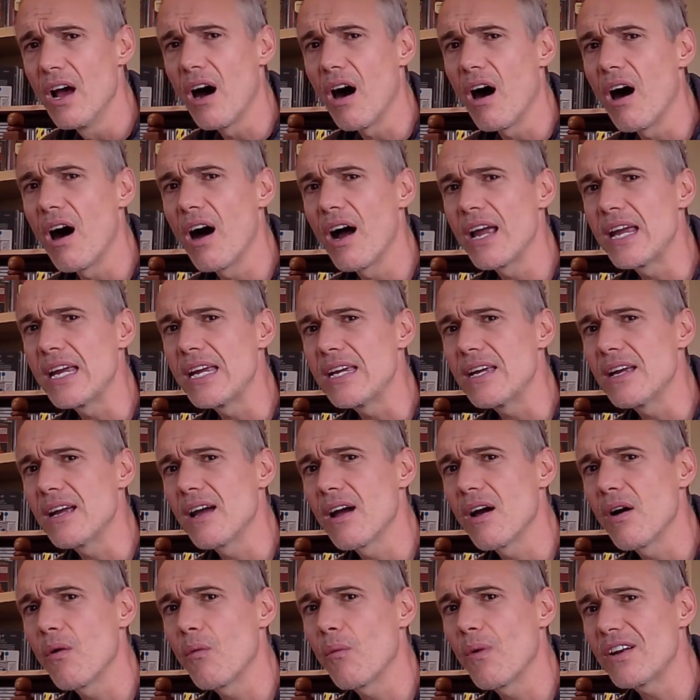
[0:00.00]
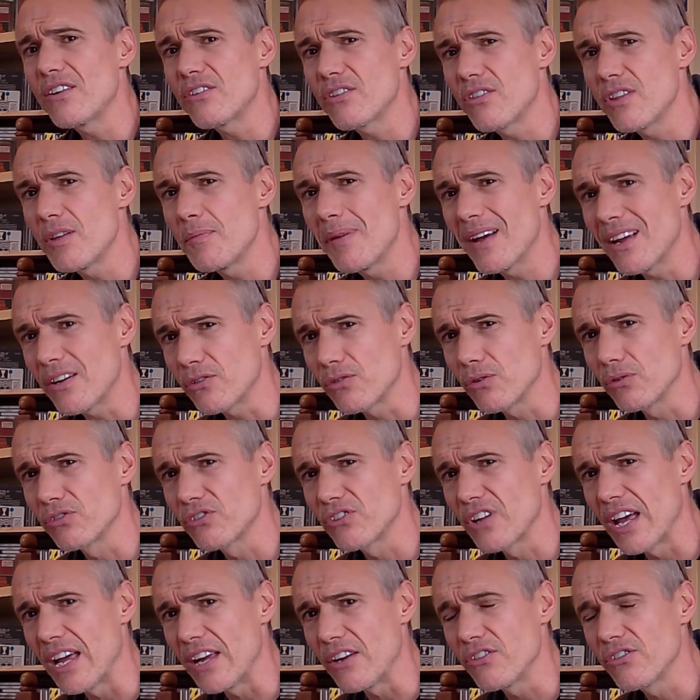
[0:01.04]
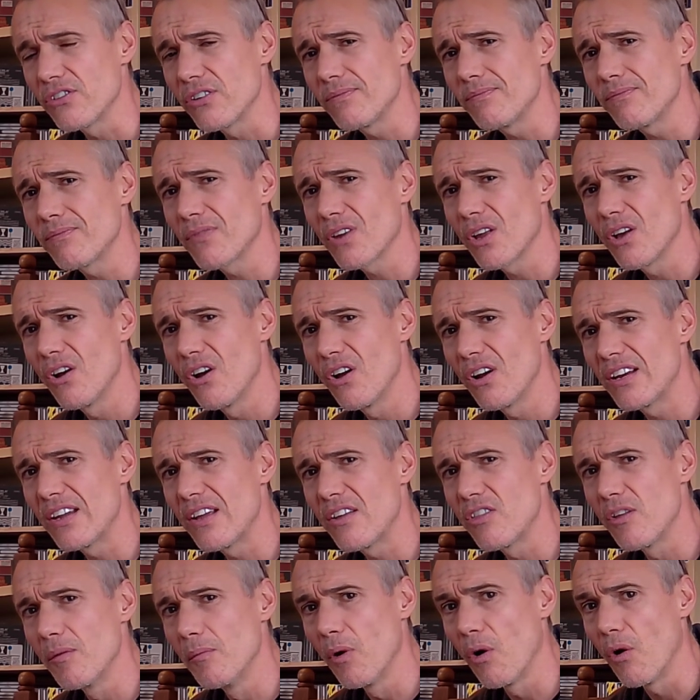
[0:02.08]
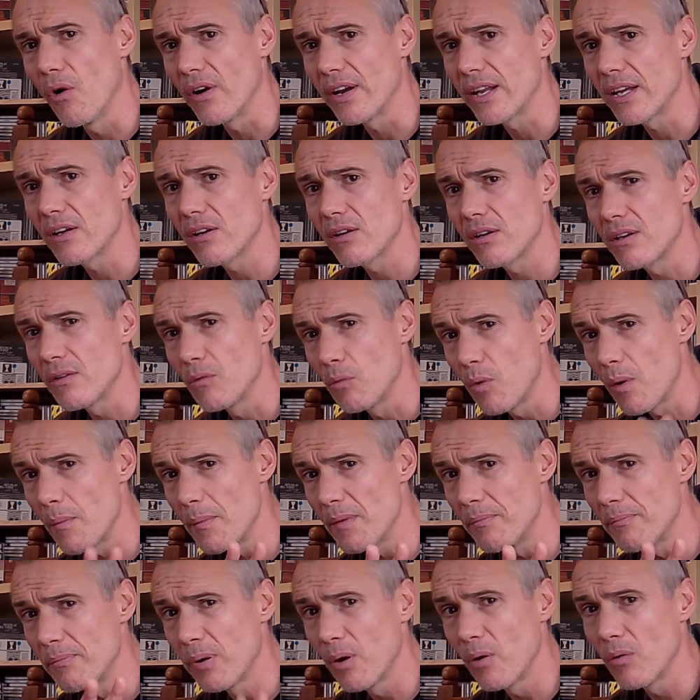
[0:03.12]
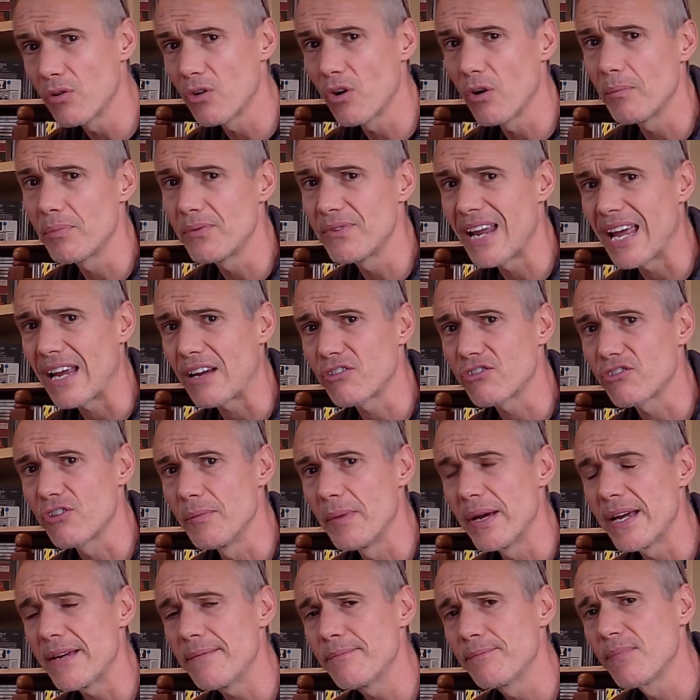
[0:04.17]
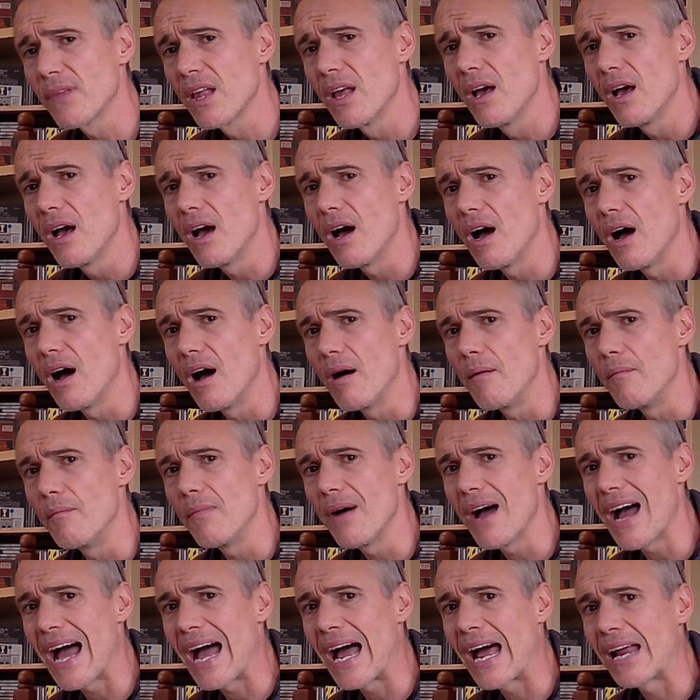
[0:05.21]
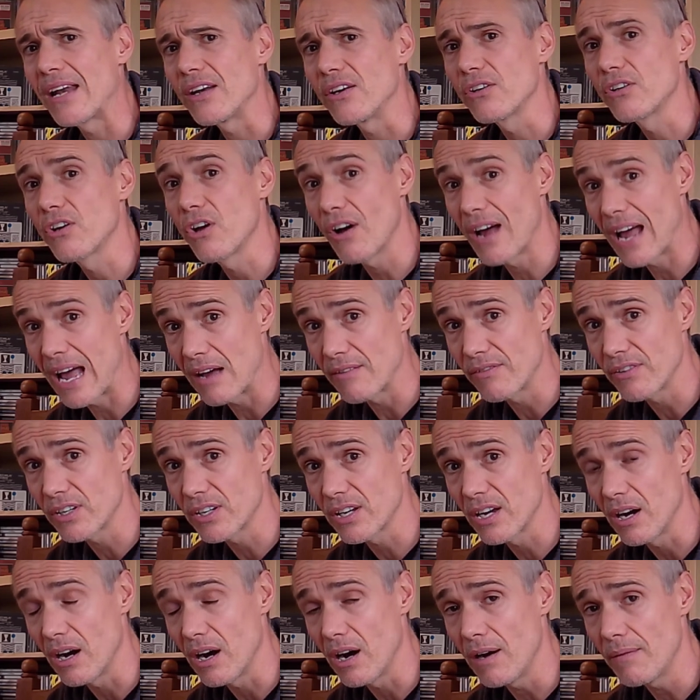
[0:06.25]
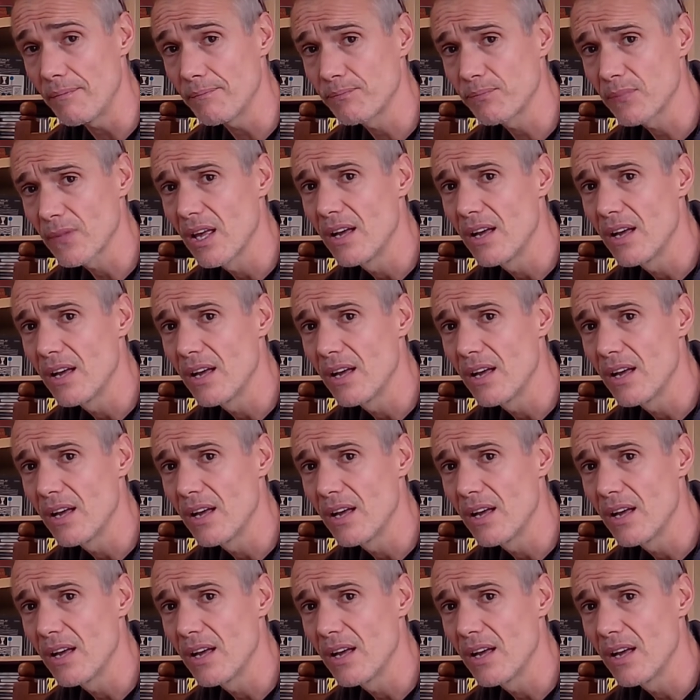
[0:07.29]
I went to the petrol station early in the morning and a woman pulled up next to me and got out of the car,